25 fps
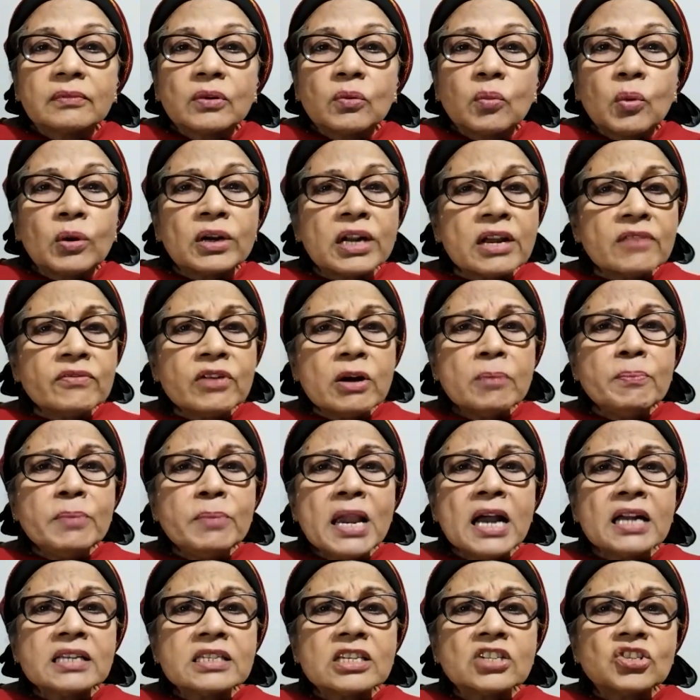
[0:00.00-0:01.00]
Whatever
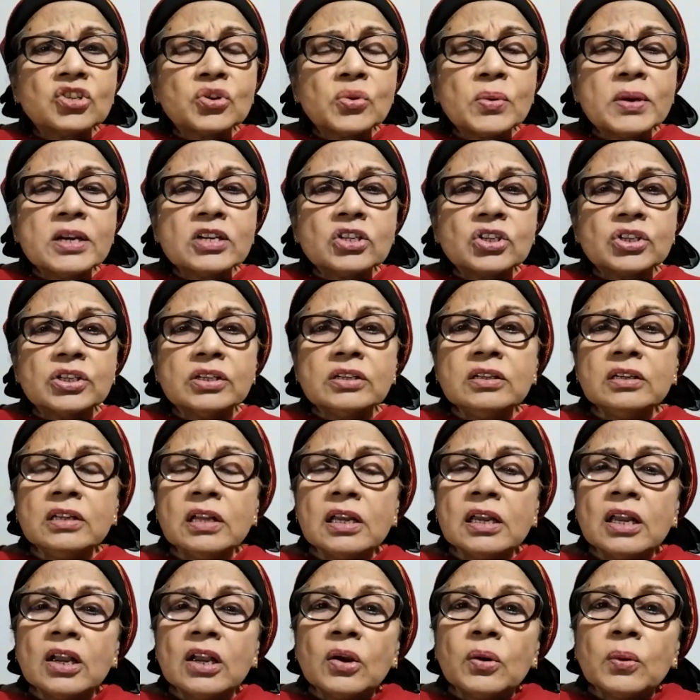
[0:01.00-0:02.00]
be our situation,
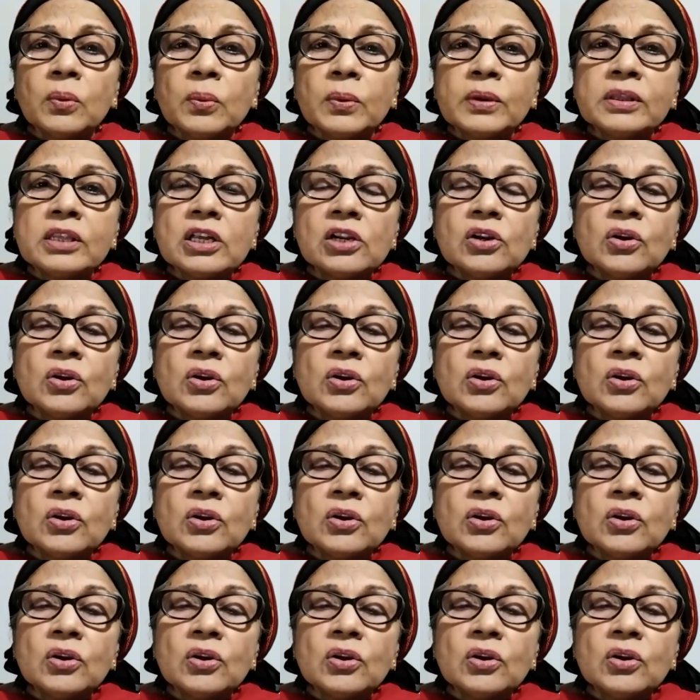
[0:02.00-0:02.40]
with